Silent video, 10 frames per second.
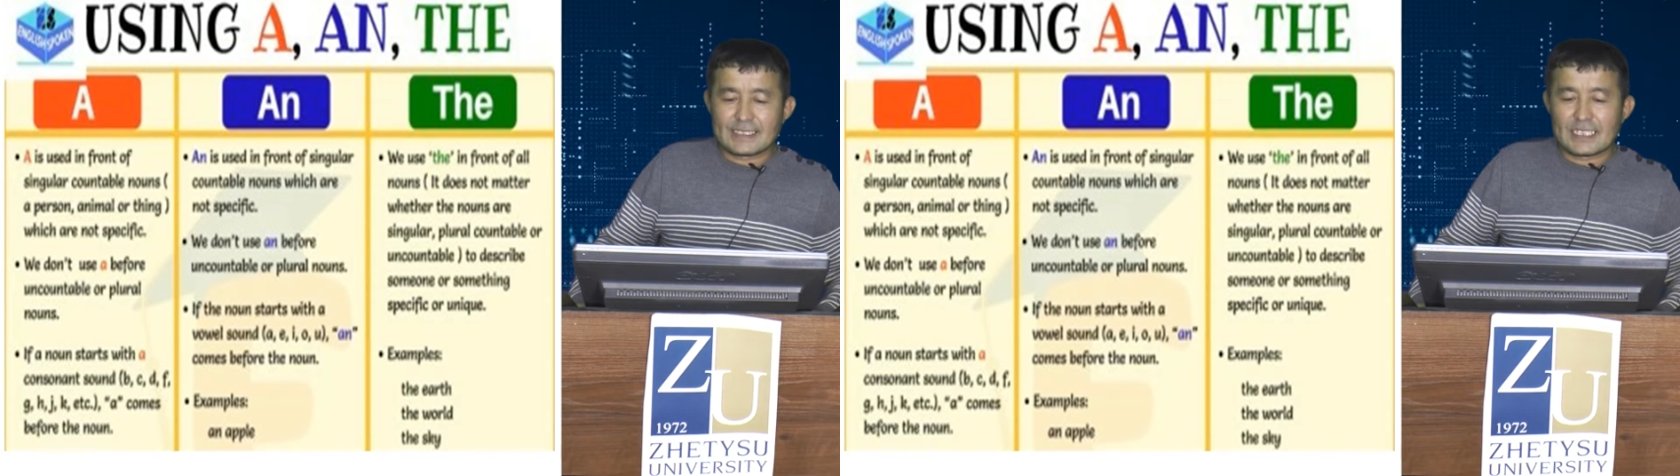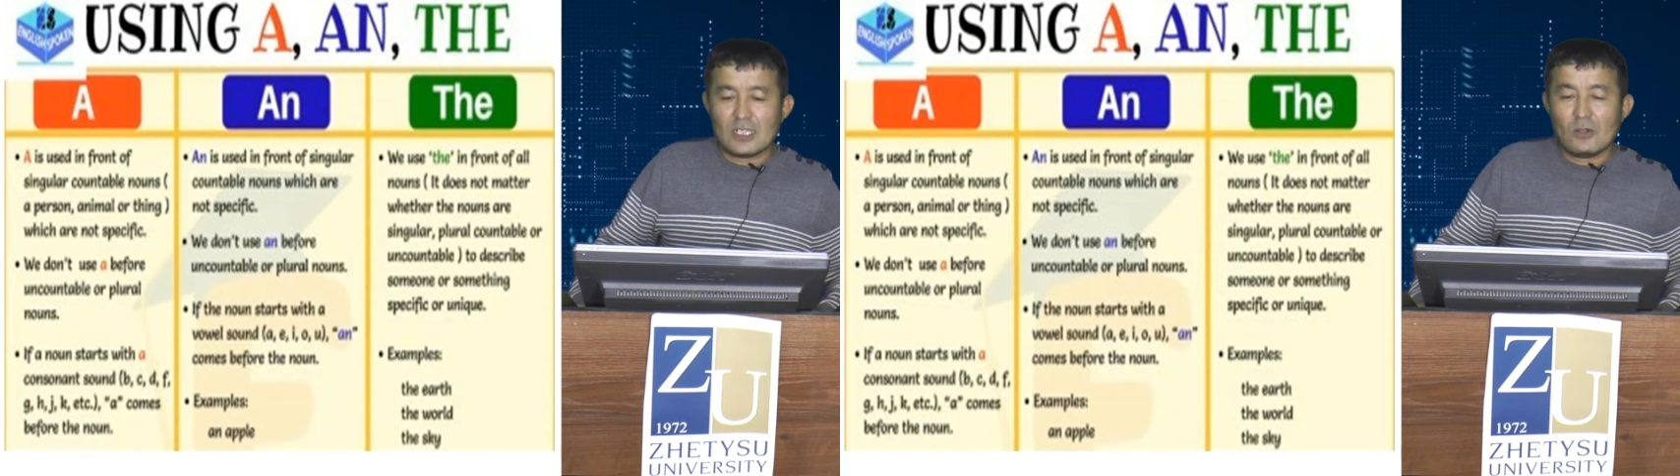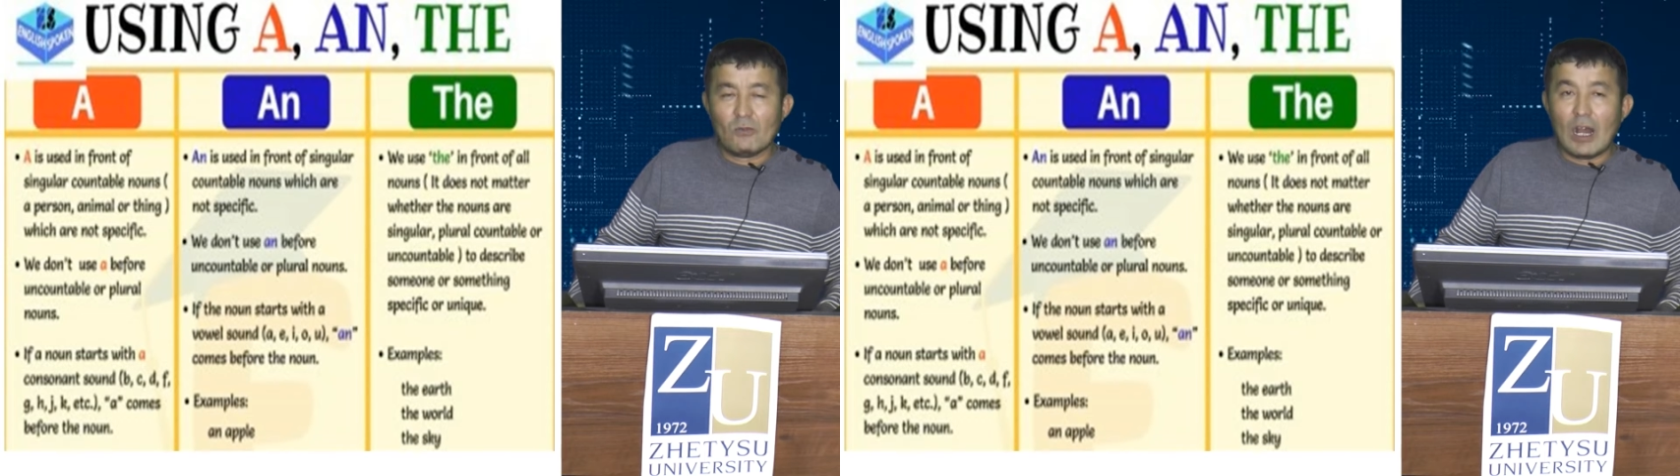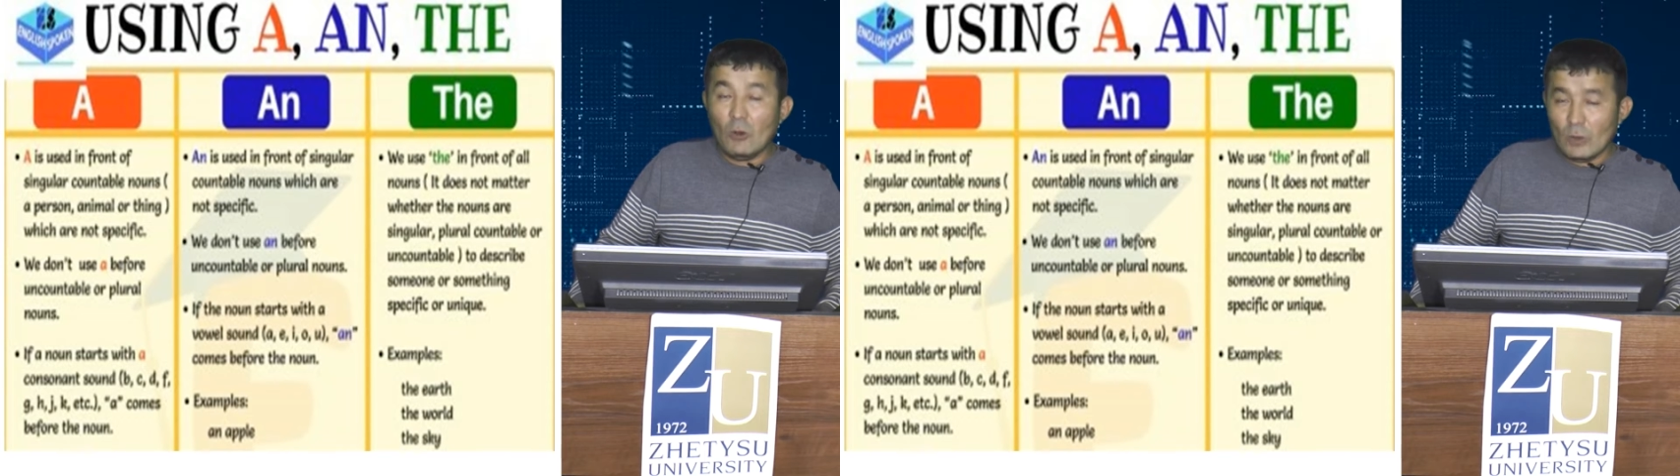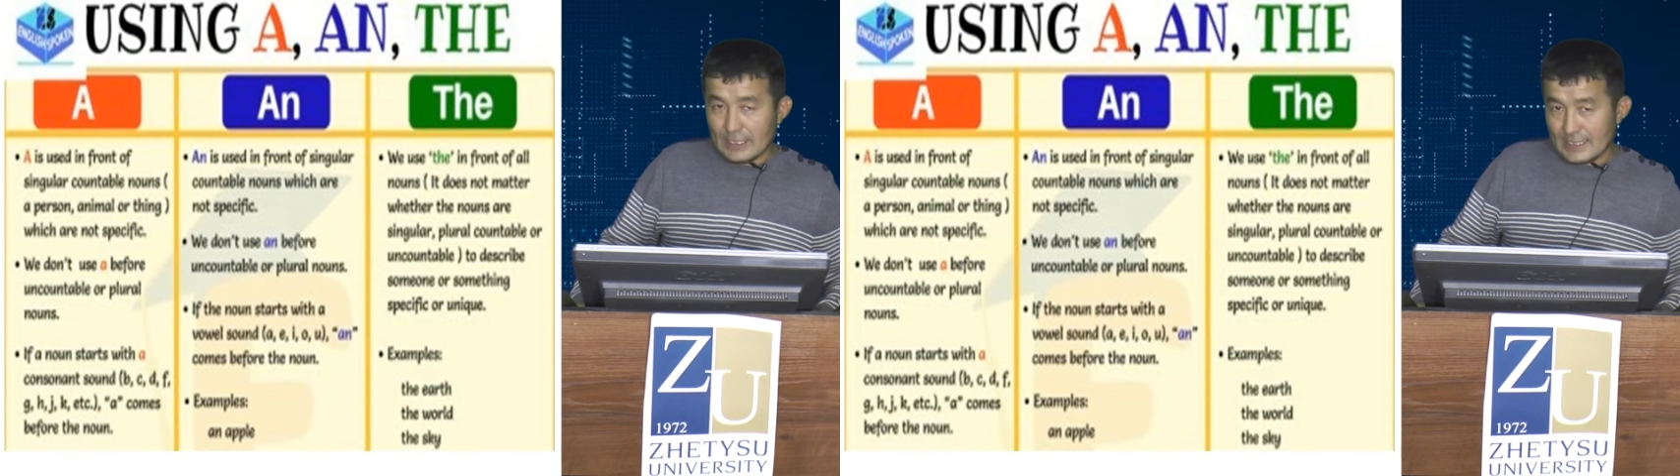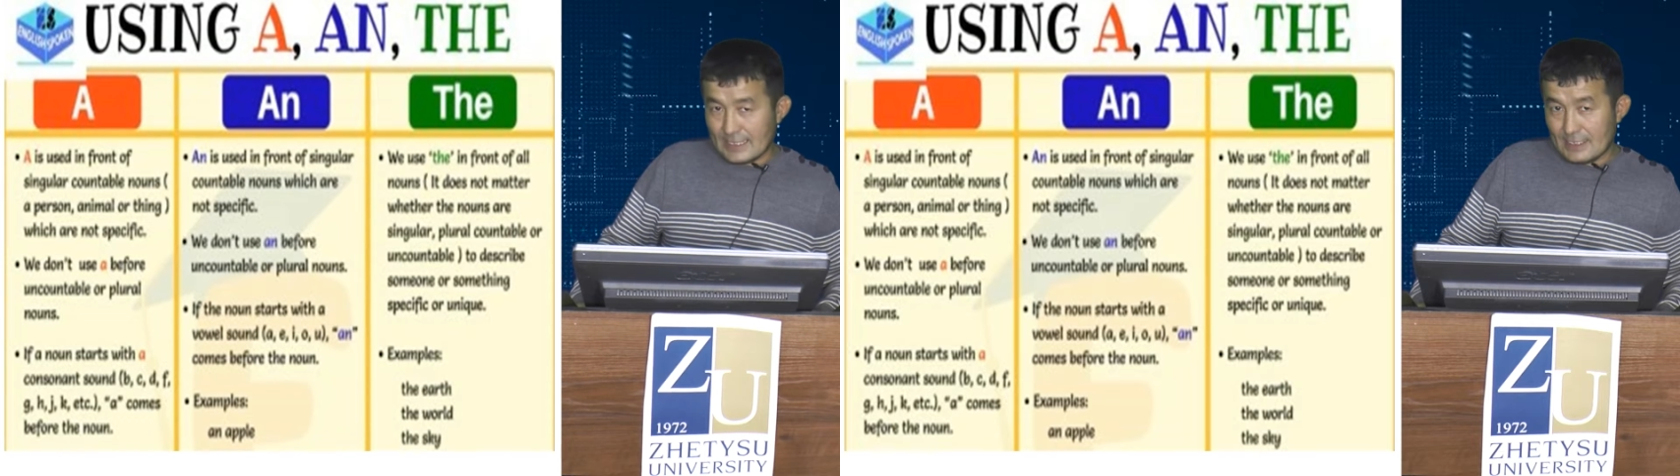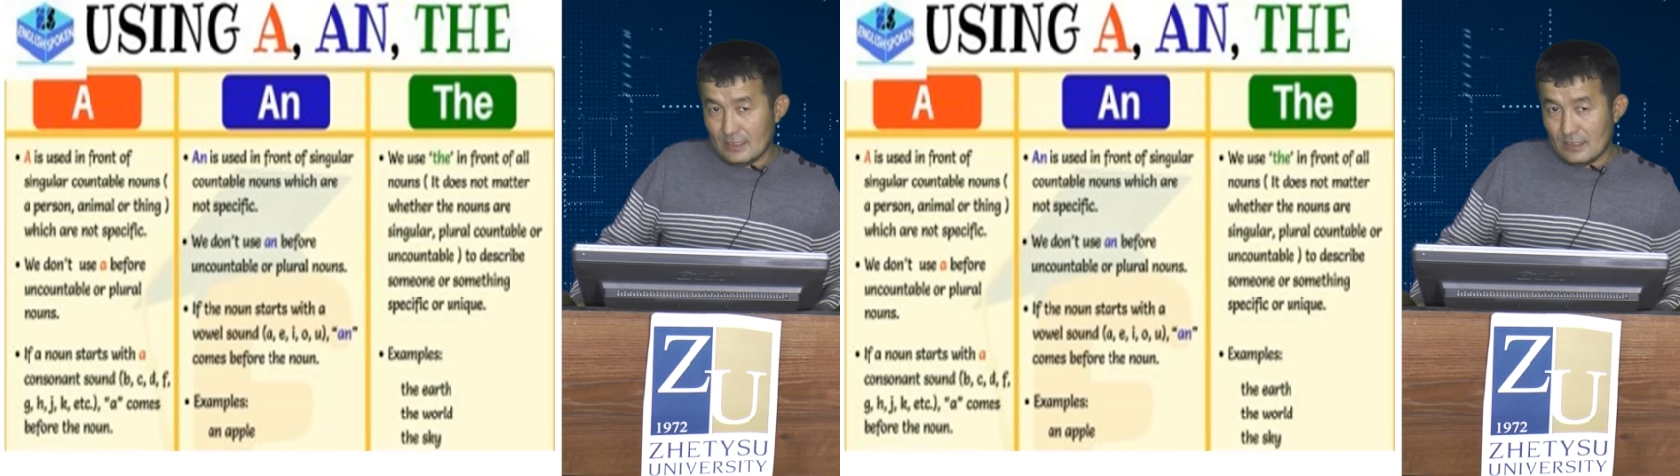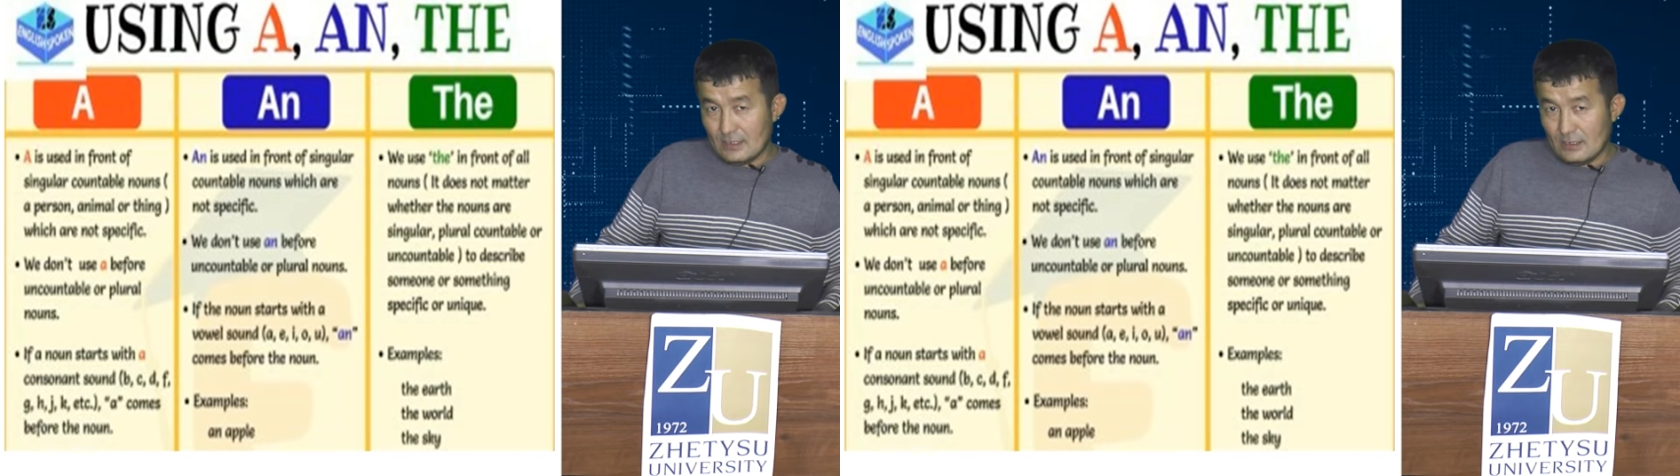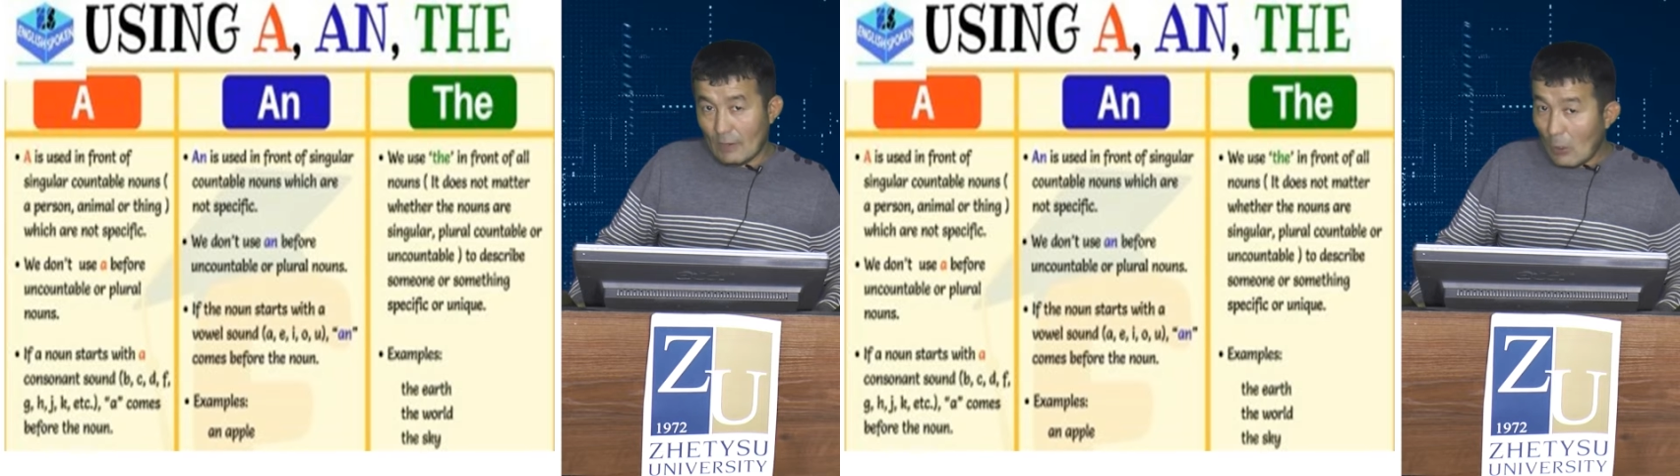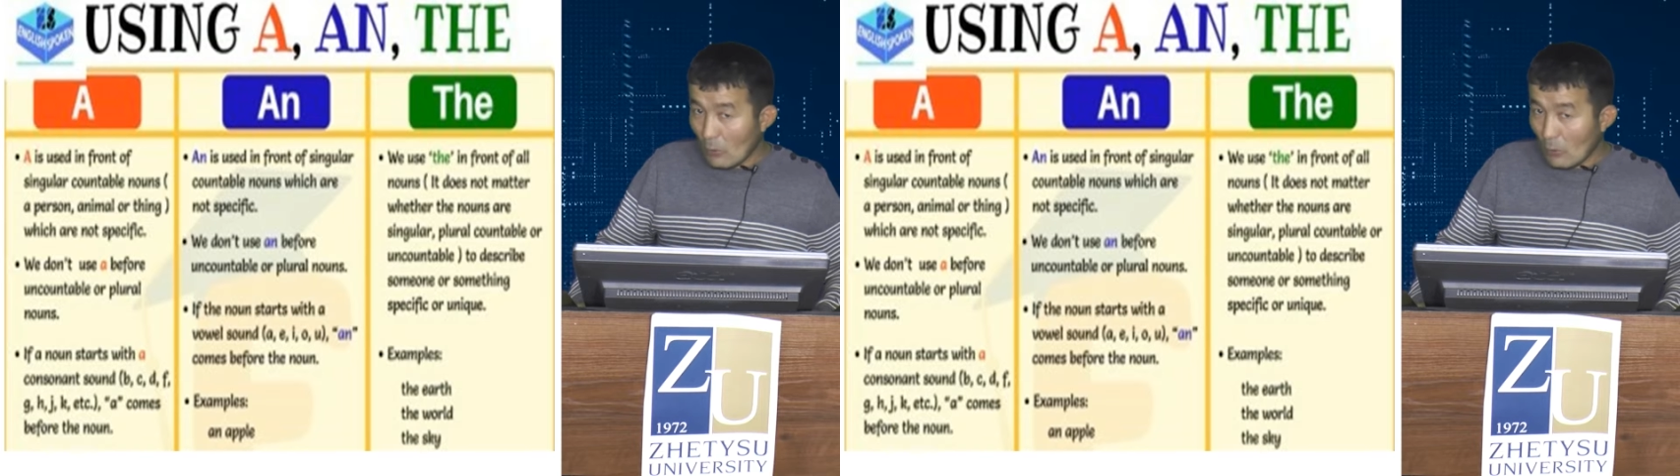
with vowels